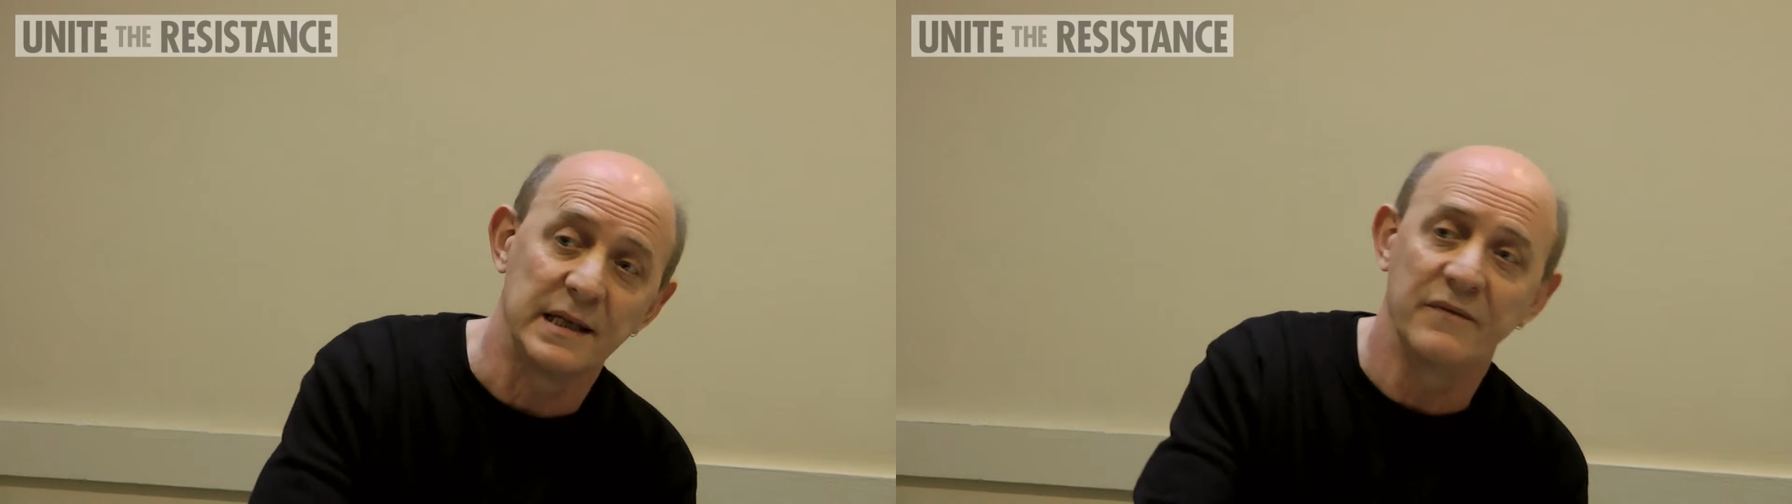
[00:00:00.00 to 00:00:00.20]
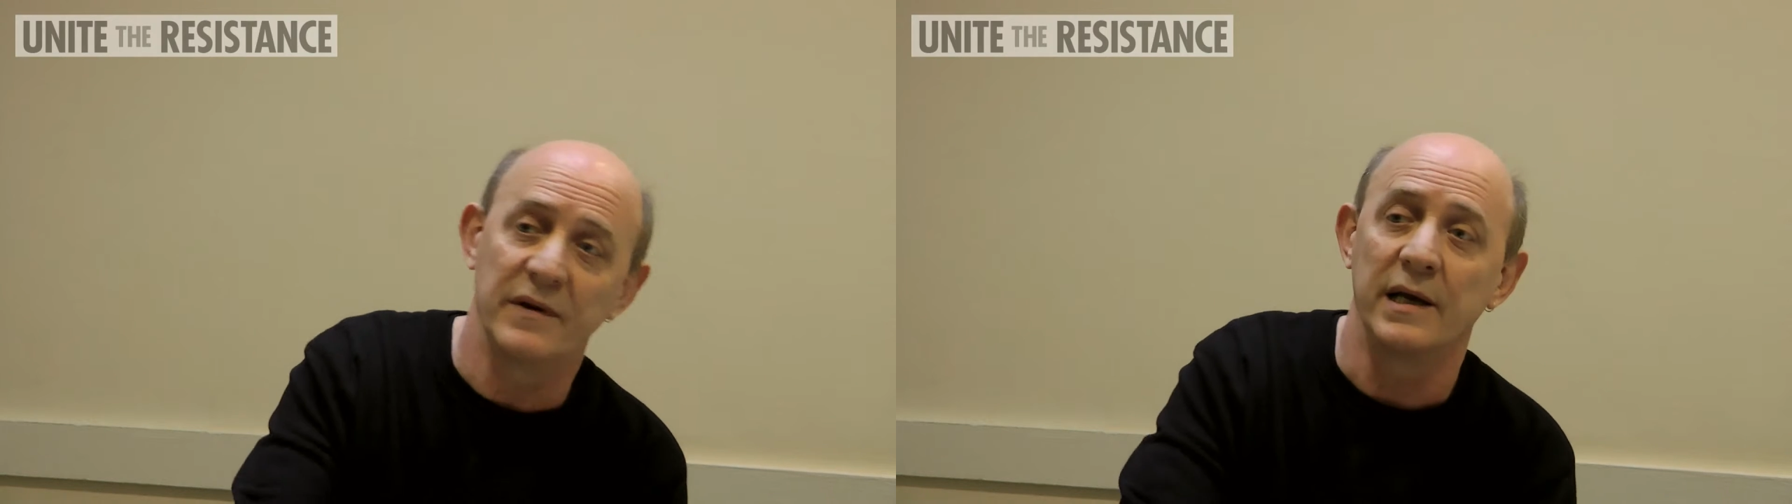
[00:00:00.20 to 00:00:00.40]

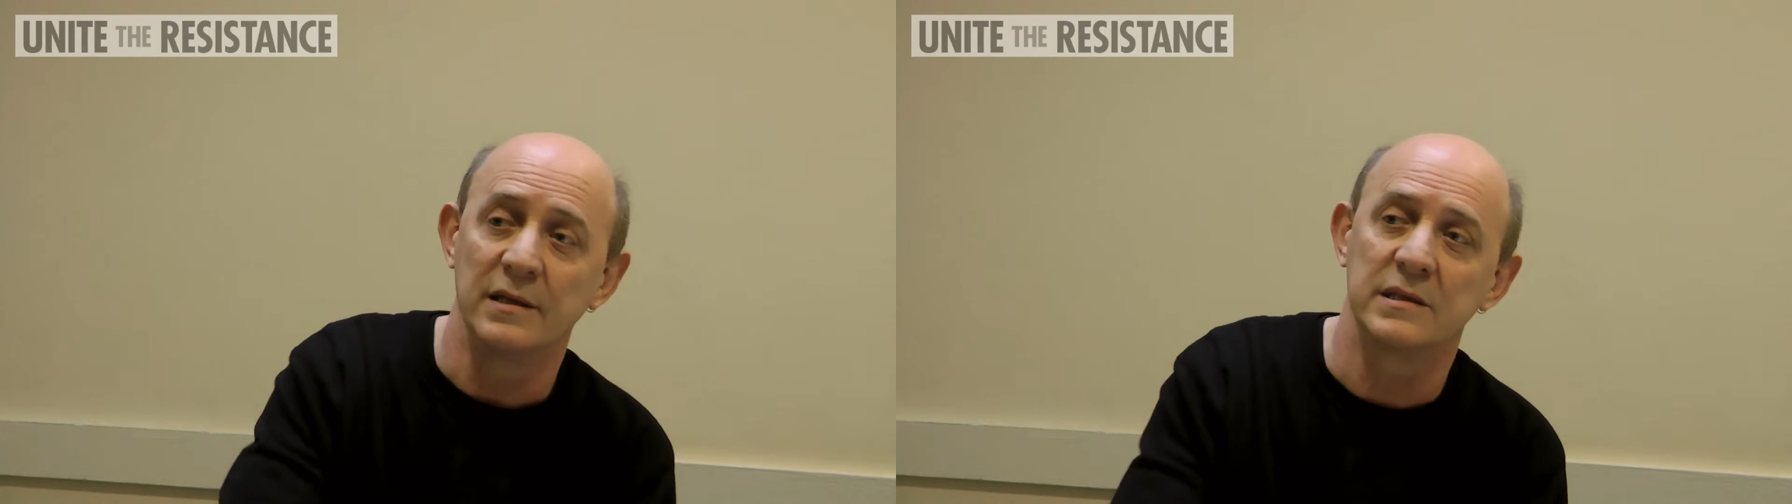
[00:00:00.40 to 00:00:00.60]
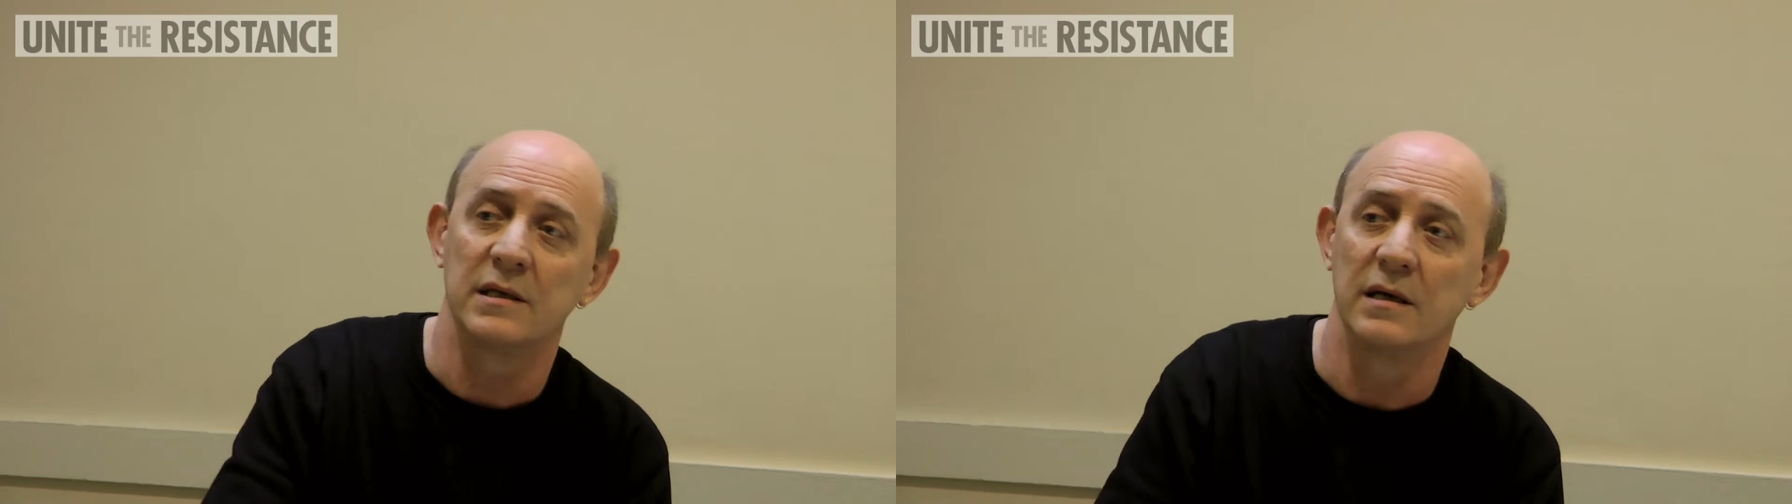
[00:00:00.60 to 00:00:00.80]

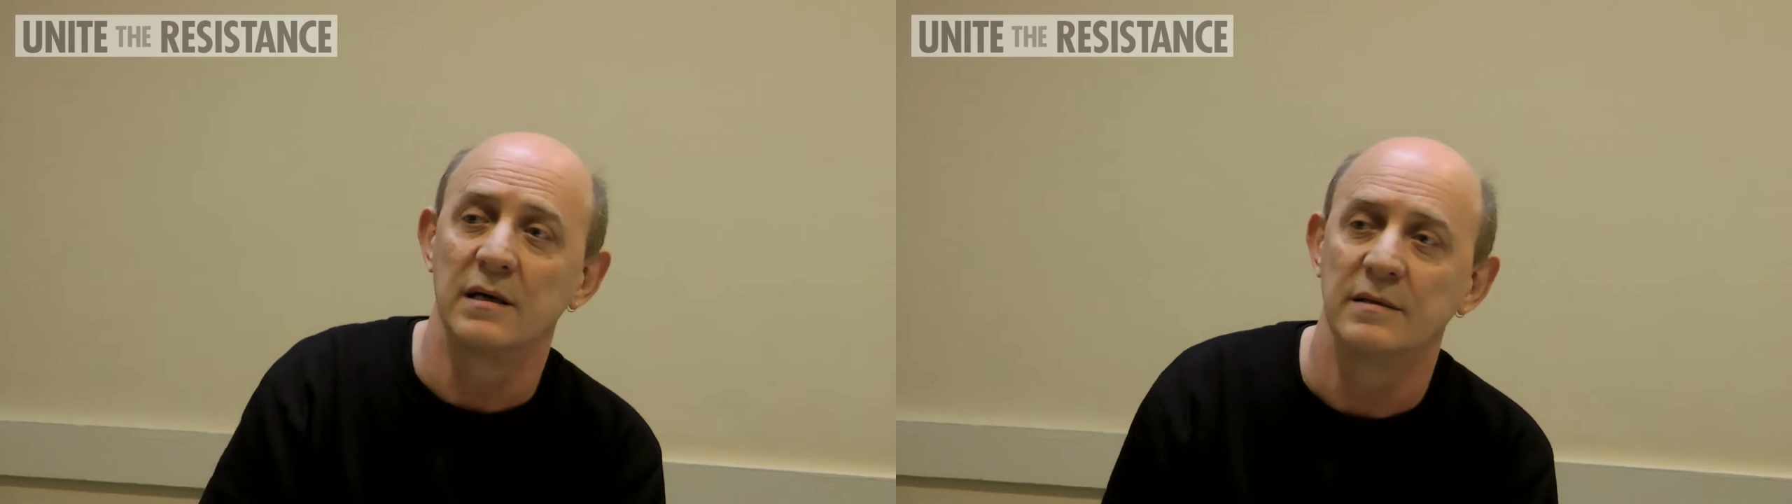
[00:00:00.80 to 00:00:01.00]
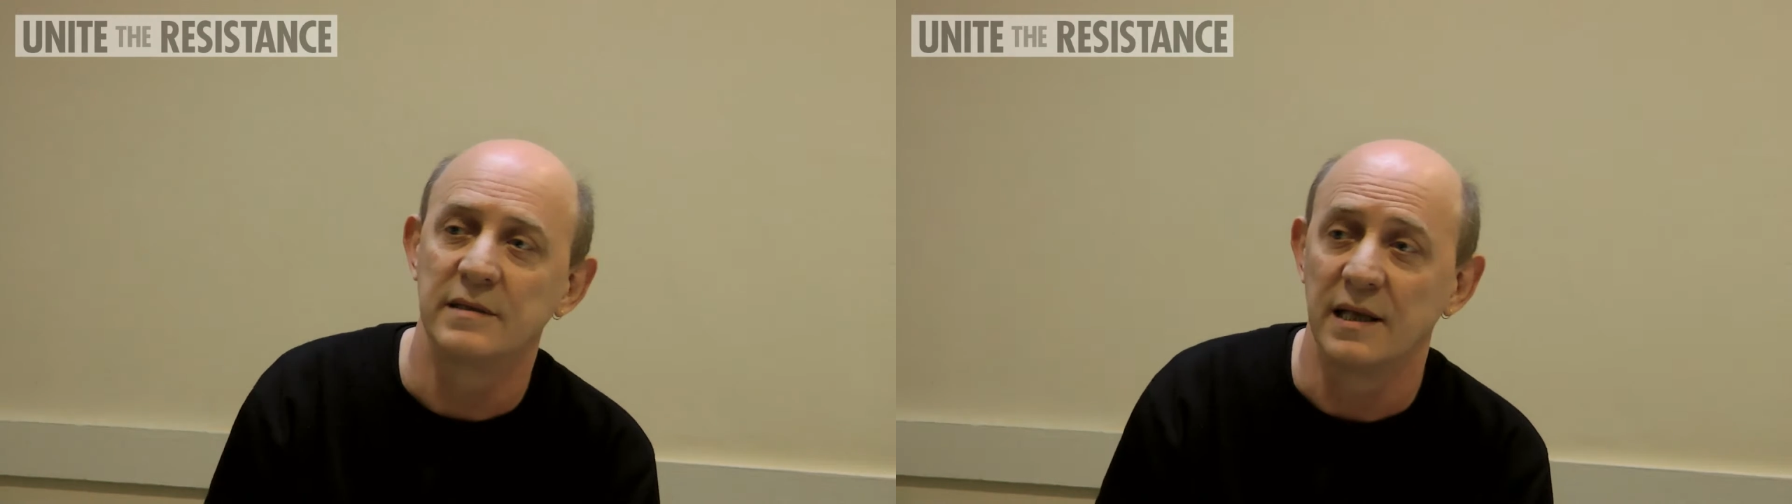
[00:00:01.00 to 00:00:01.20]
significant
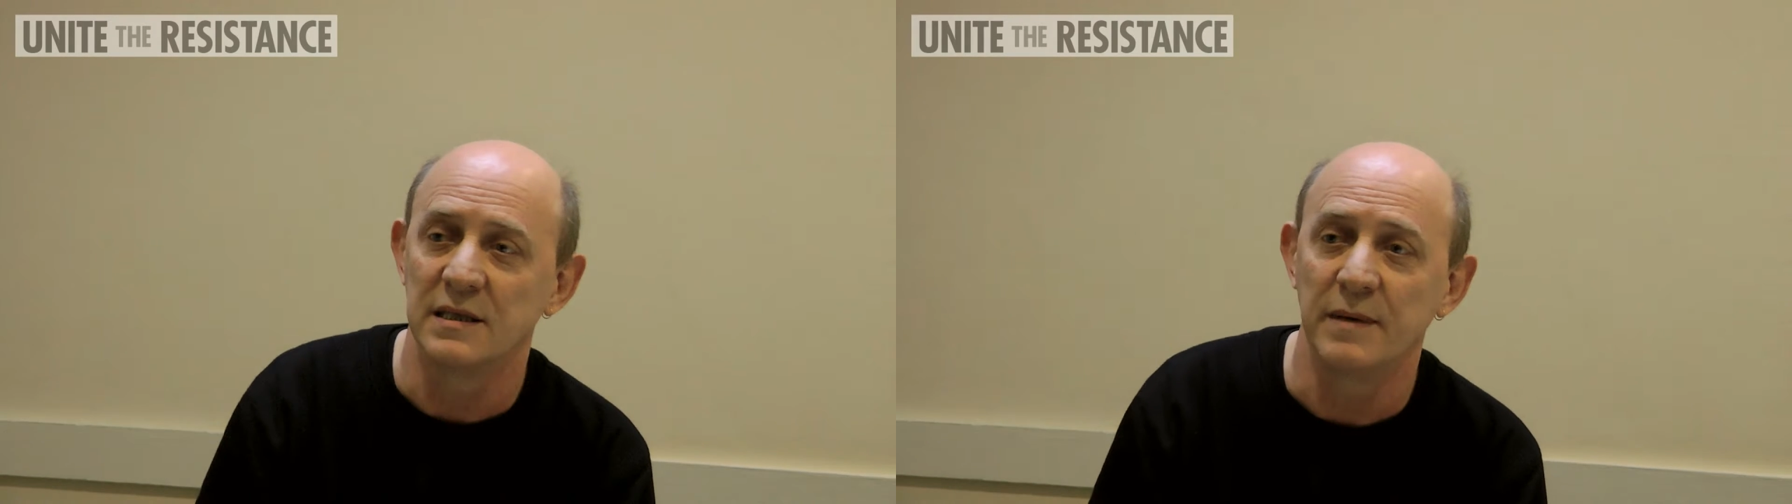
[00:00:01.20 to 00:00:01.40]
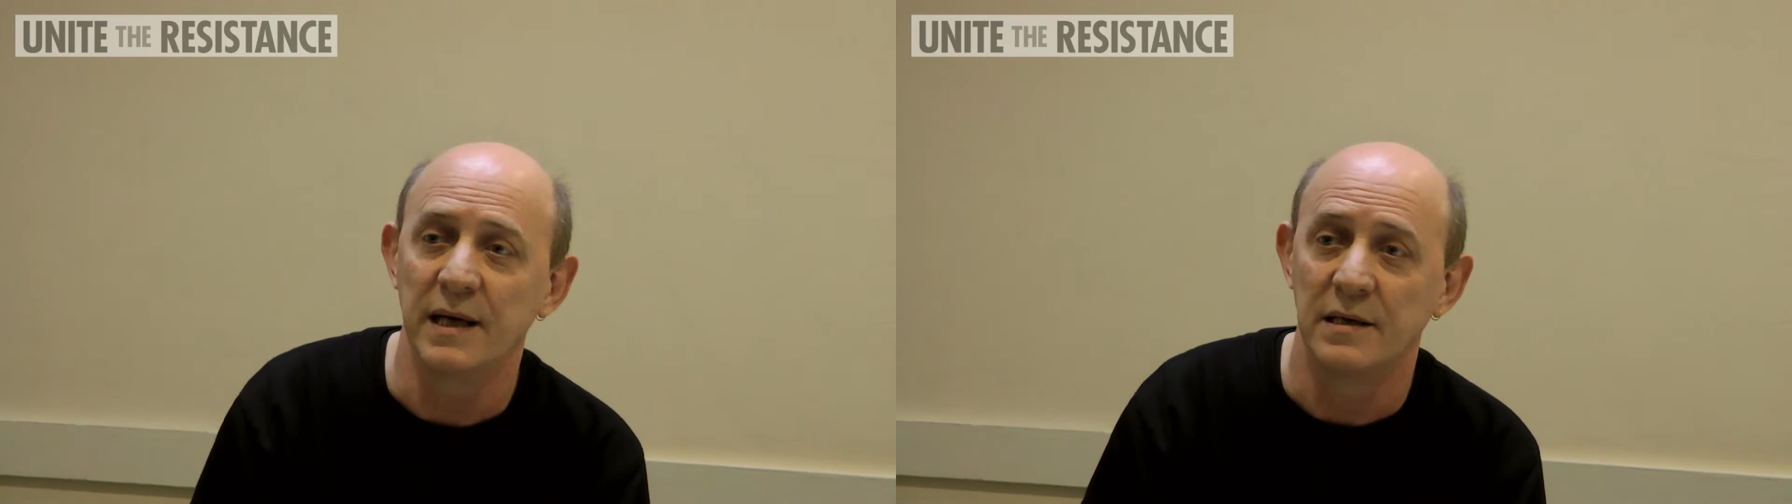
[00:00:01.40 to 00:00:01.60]
to
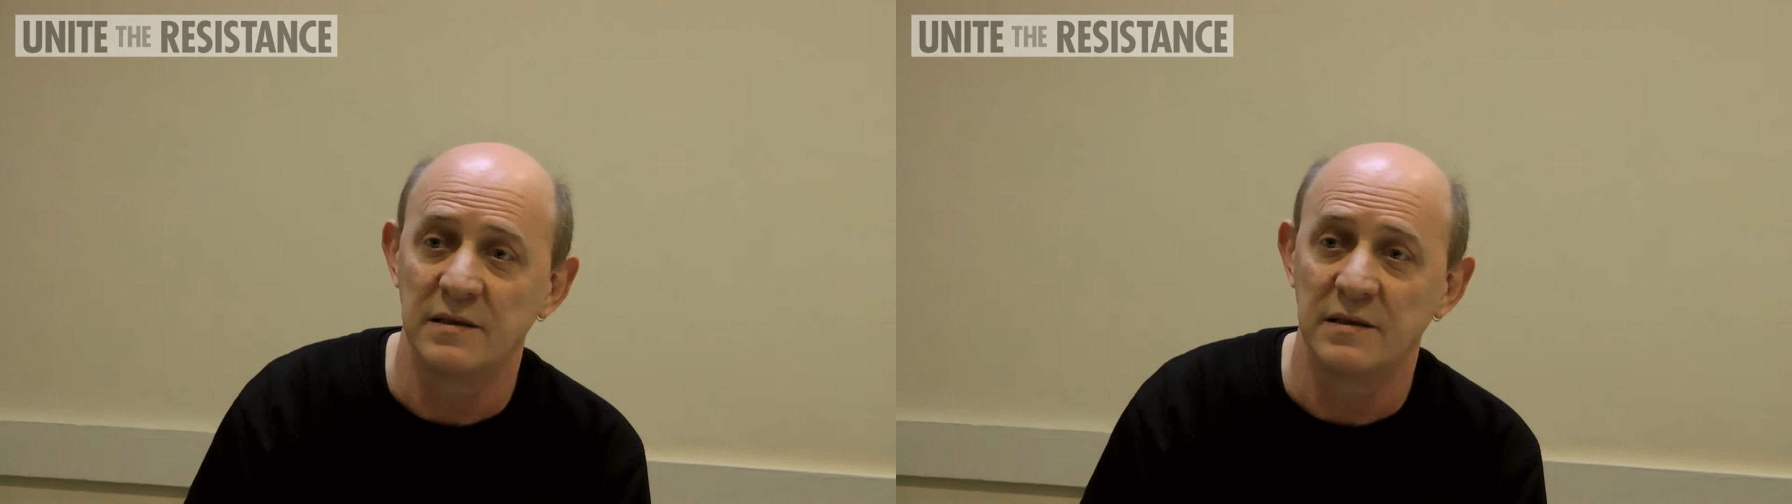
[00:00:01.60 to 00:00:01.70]
this meeting,